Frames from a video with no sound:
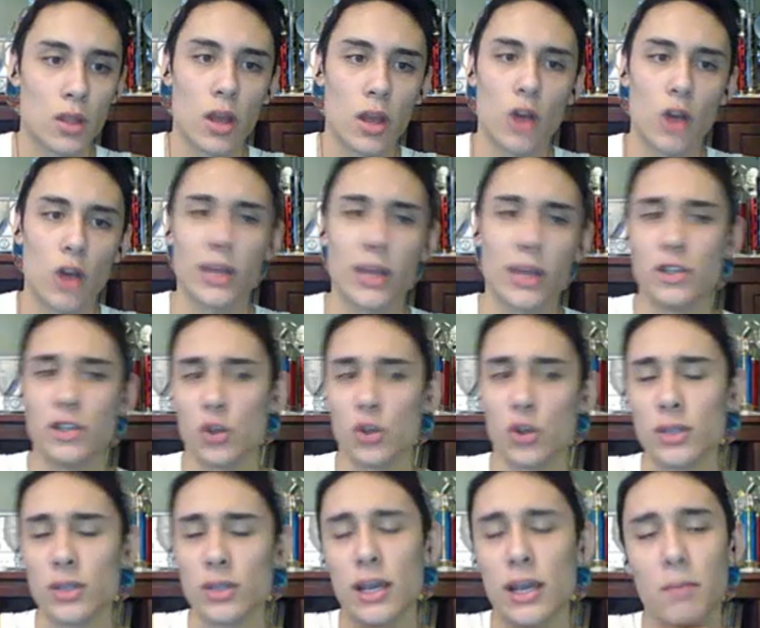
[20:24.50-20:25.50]
Okay,
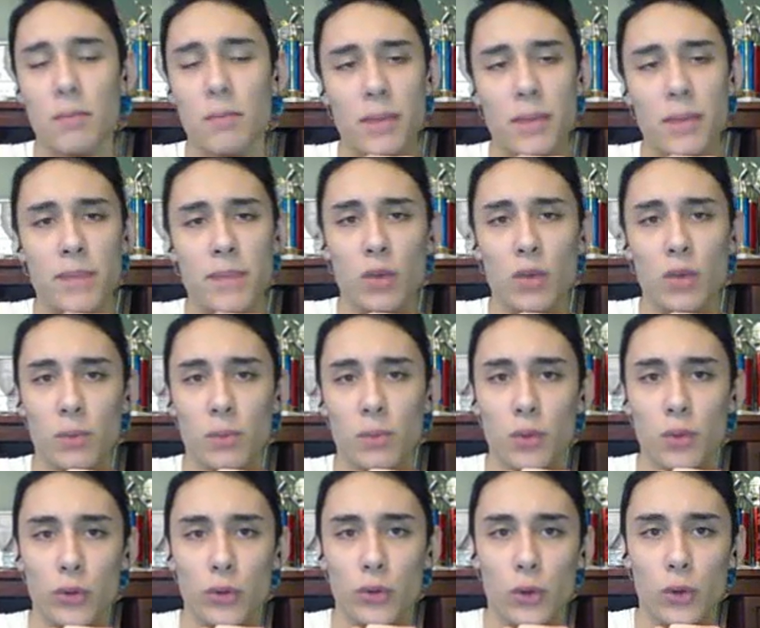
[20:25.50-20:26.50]
Jolteon might be able to
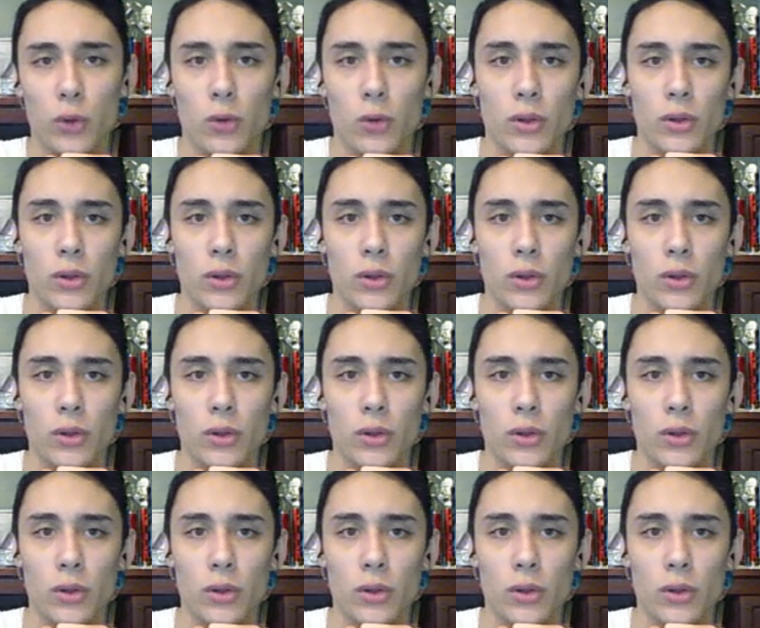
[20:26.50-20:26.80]
pull through.